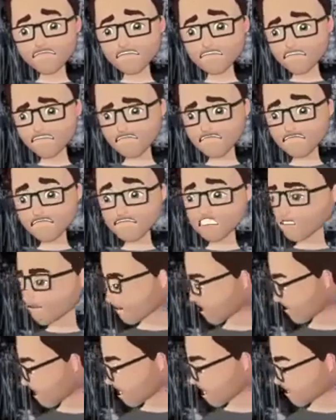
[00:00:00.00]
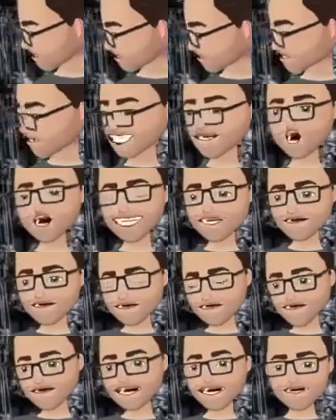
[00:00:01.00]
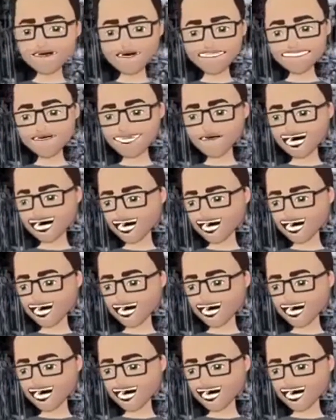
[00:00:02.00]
I'm sorry about that. And he's got a little VR